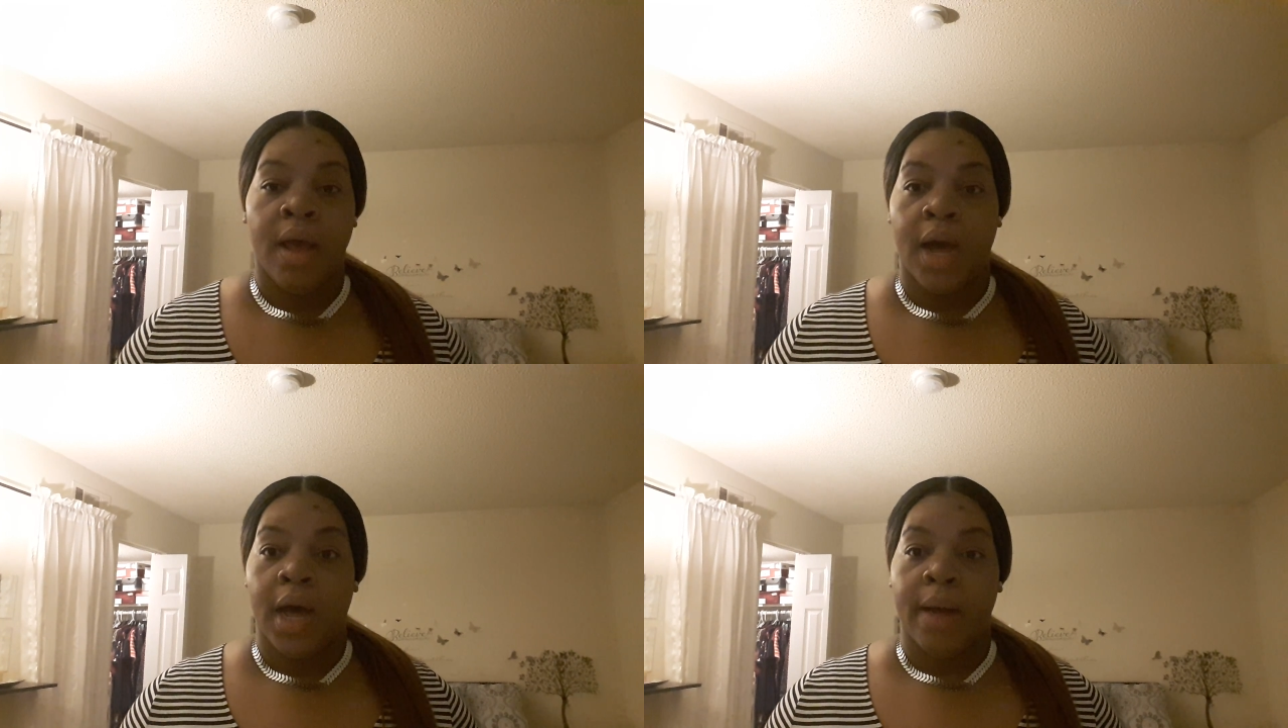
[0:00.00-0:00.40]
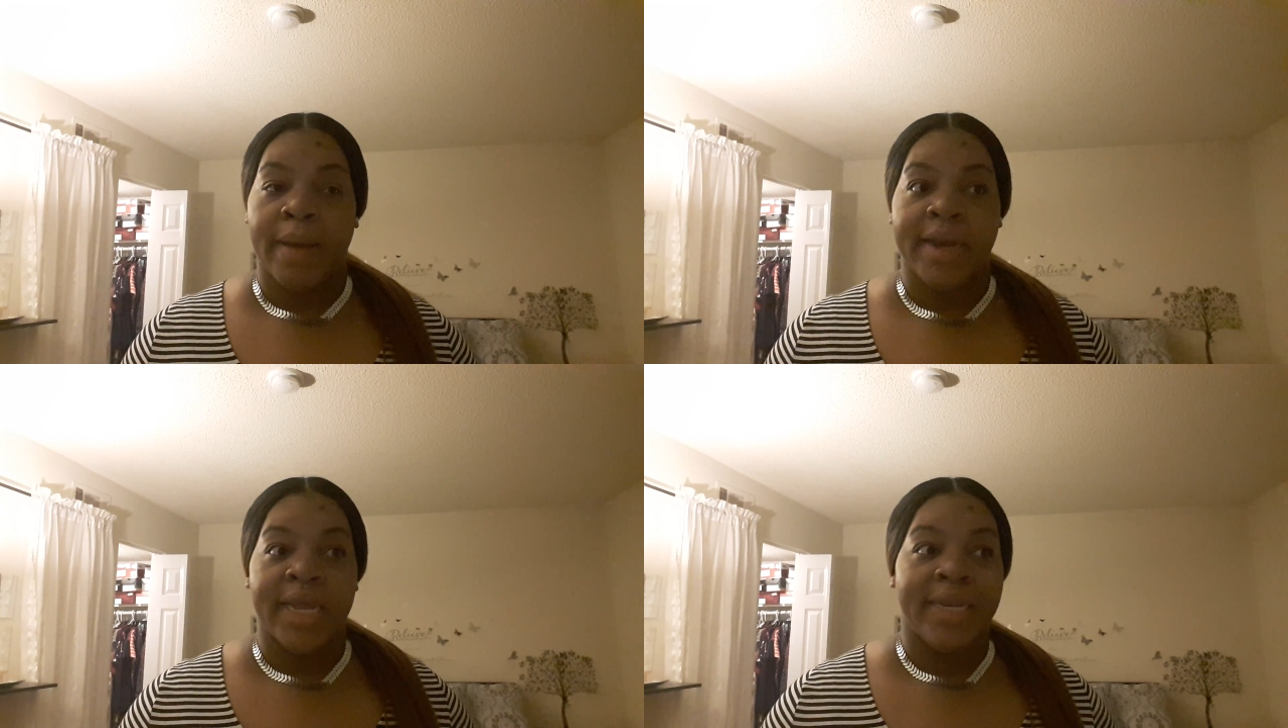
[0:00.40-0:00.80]

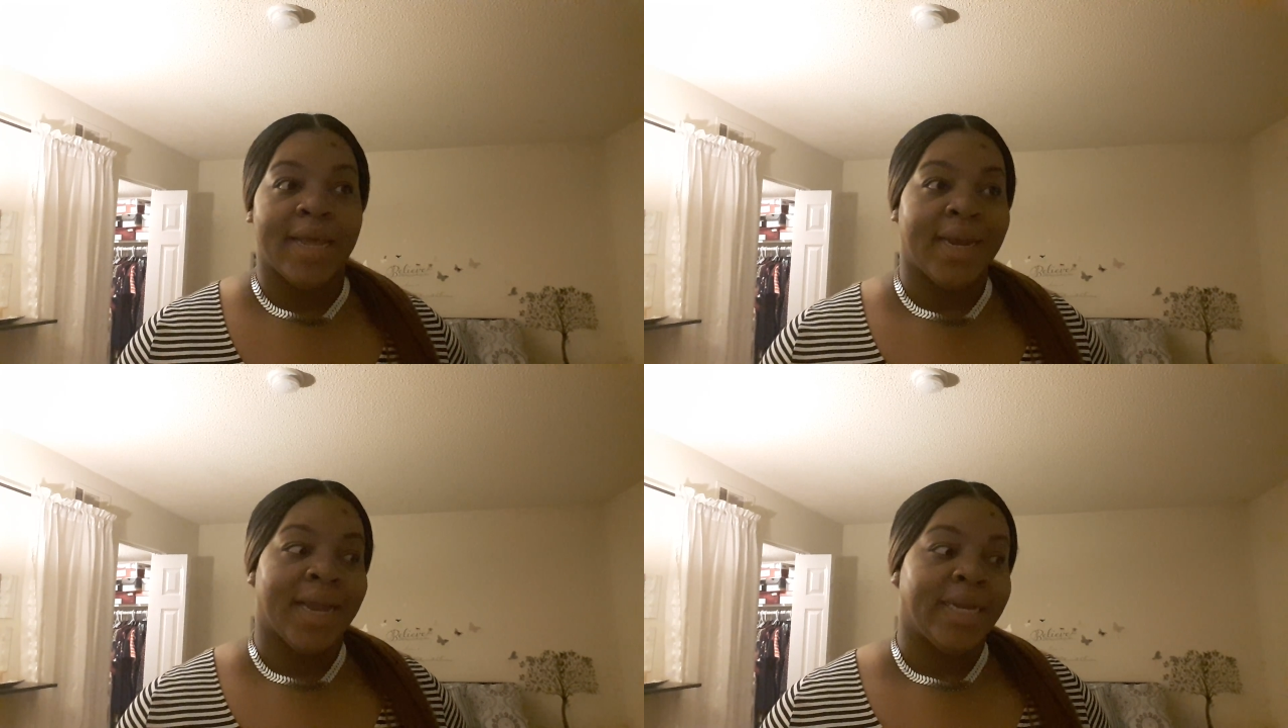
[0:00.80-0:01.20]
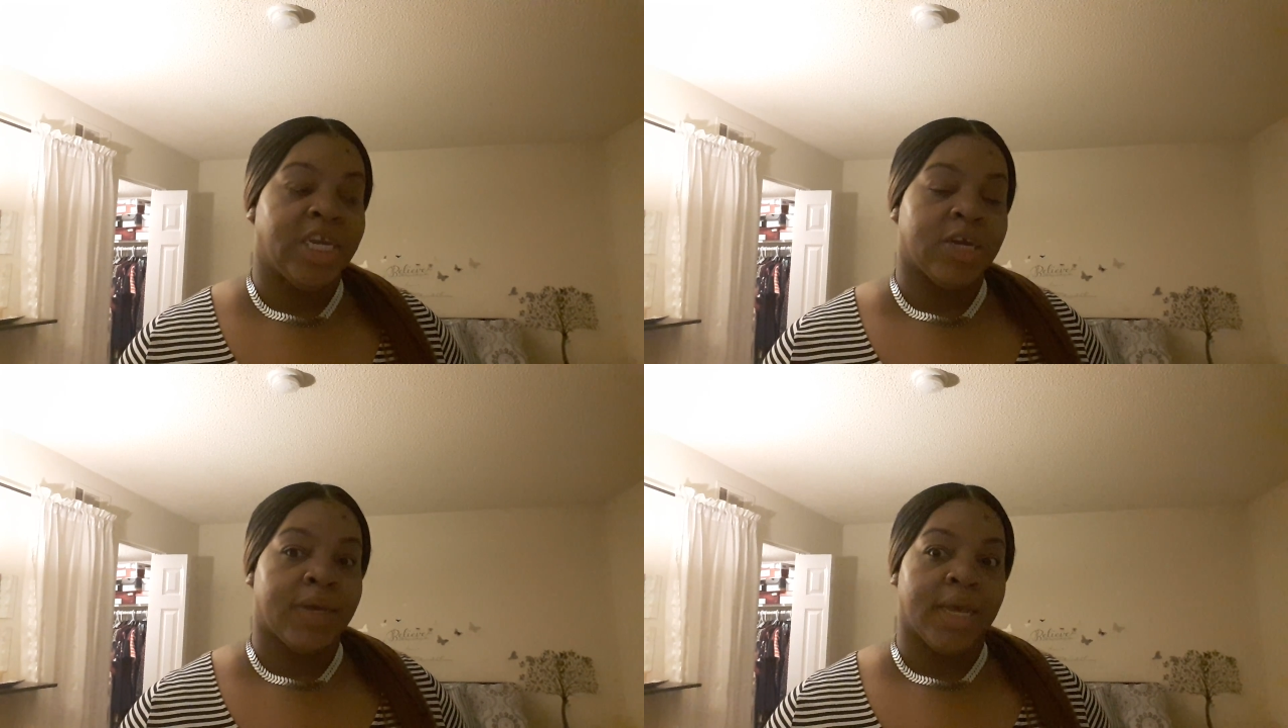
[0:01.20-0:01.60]
I did date a
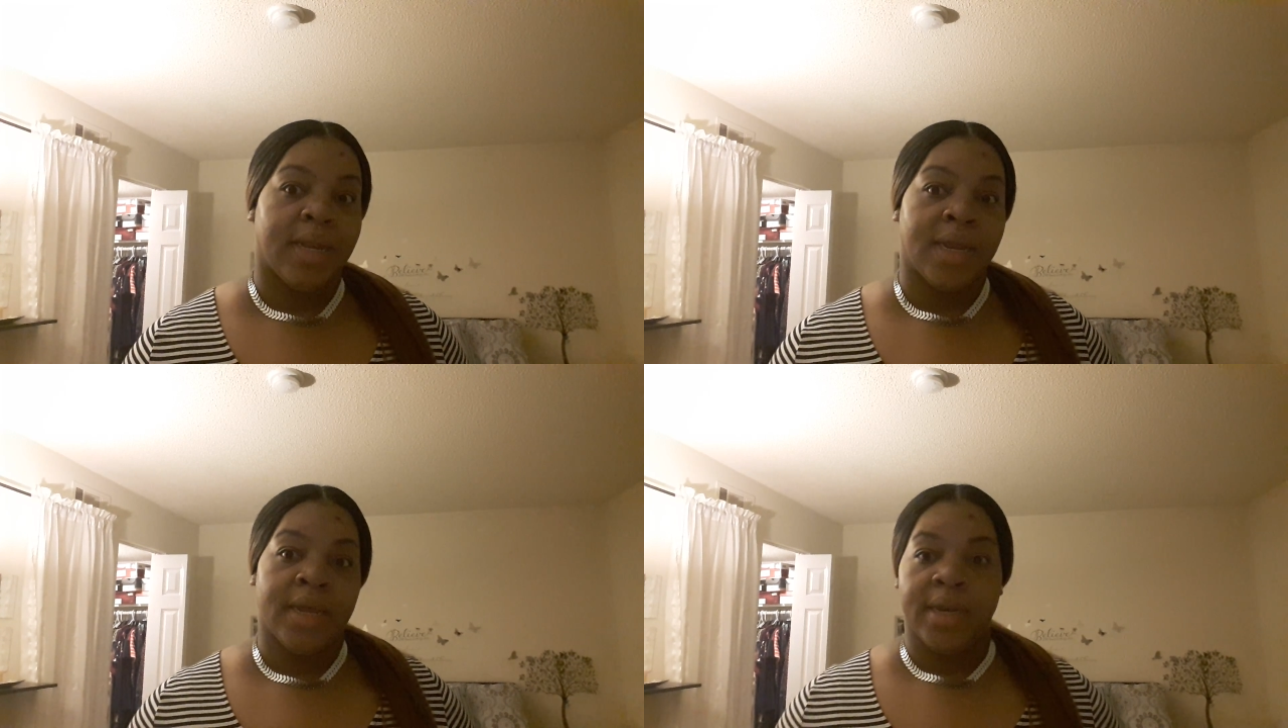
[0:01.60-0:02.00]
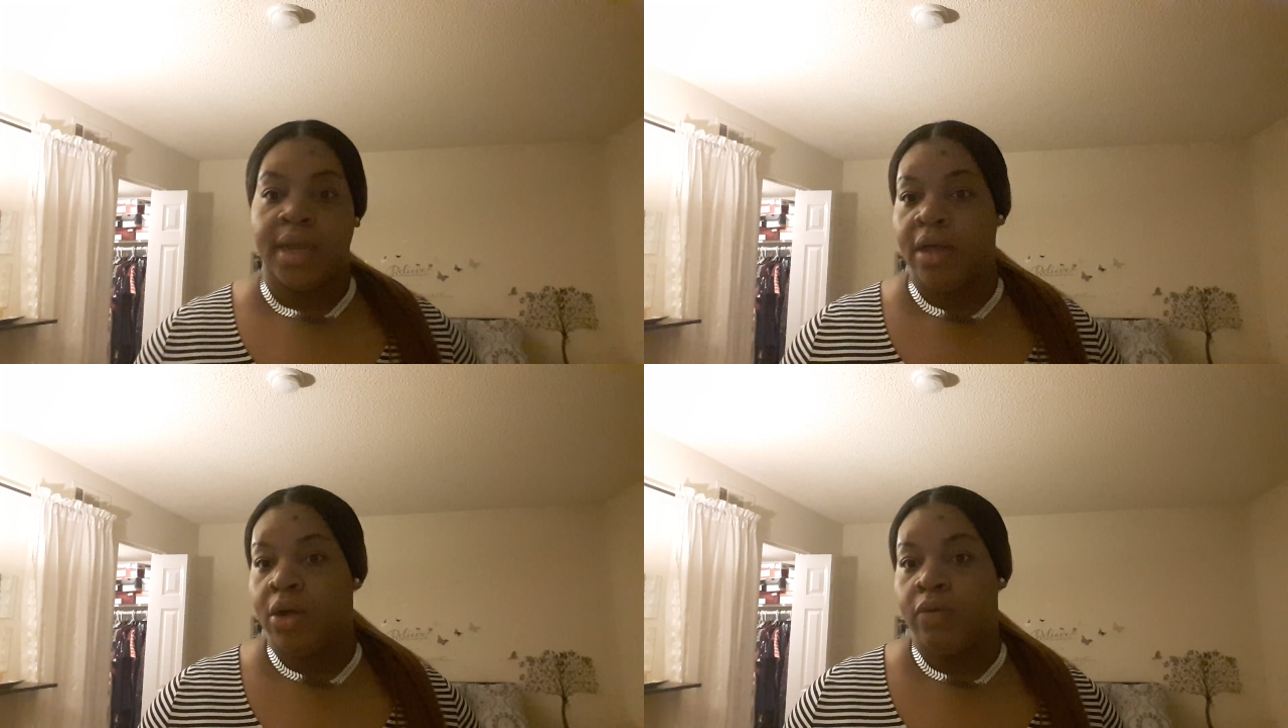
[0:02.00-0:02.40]
Nigerian. It
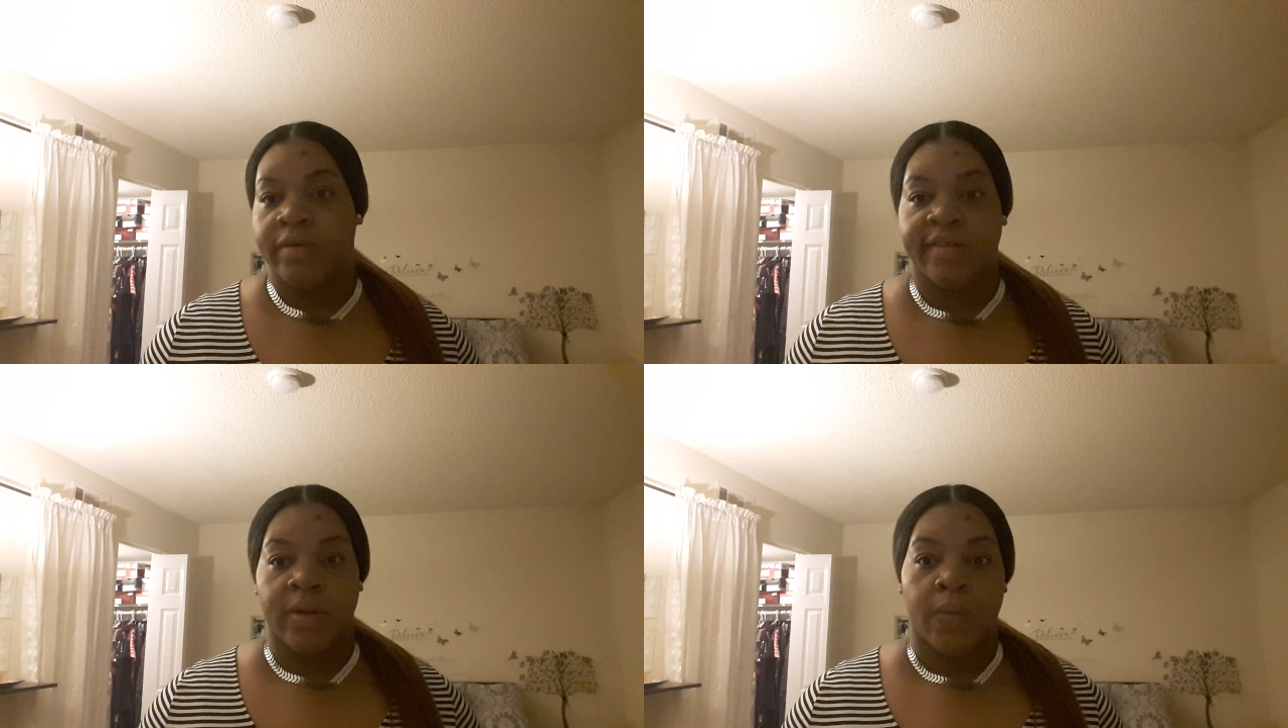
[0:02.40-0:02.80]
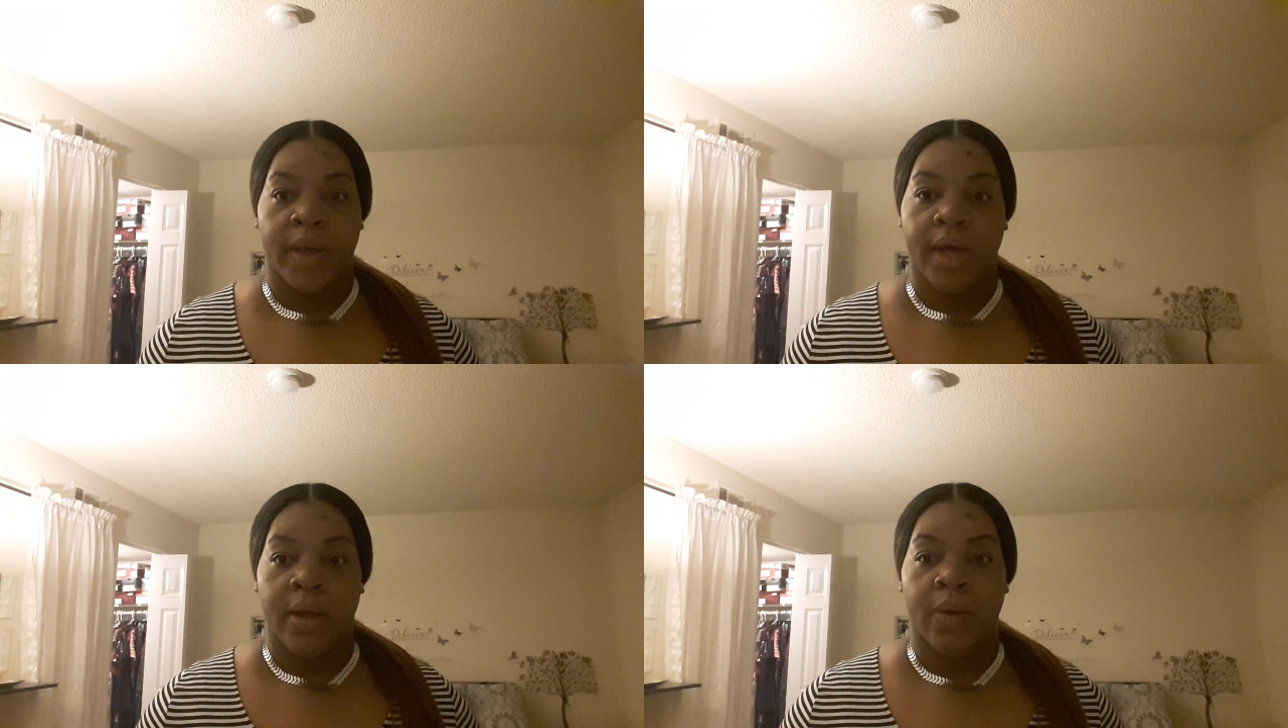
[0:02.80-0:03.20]
didn't go over so
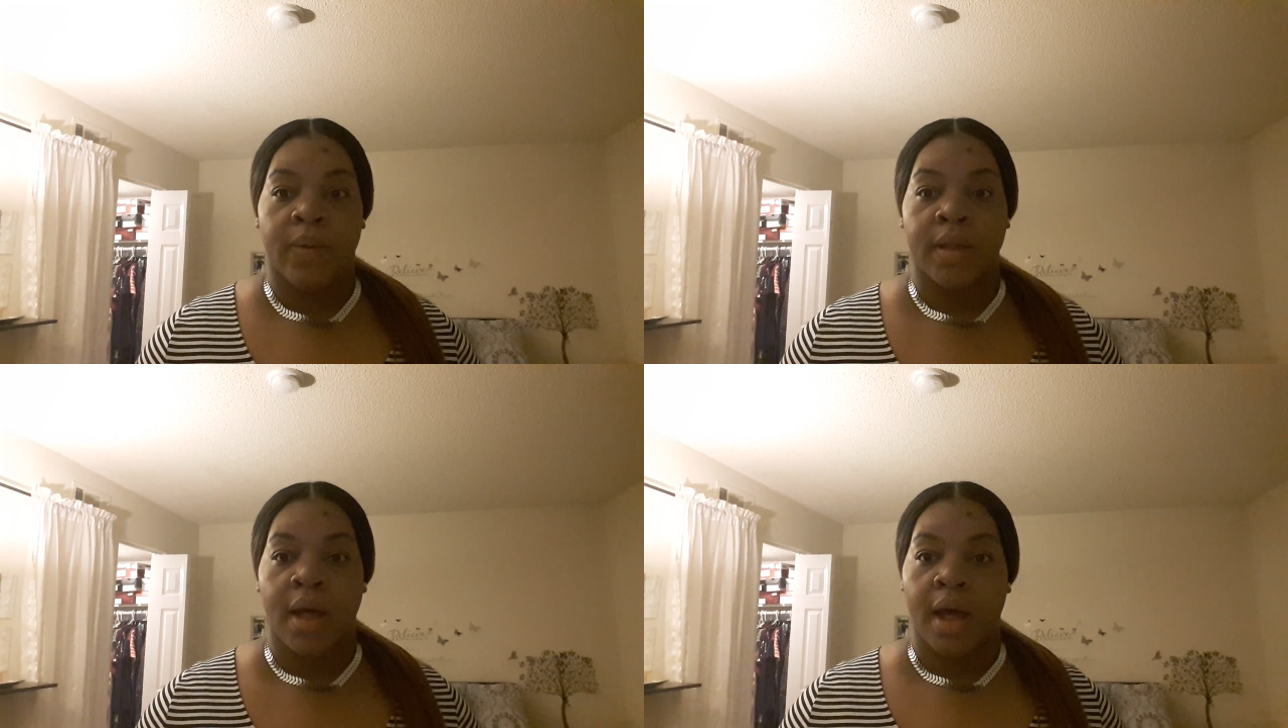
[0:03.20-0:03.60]
well.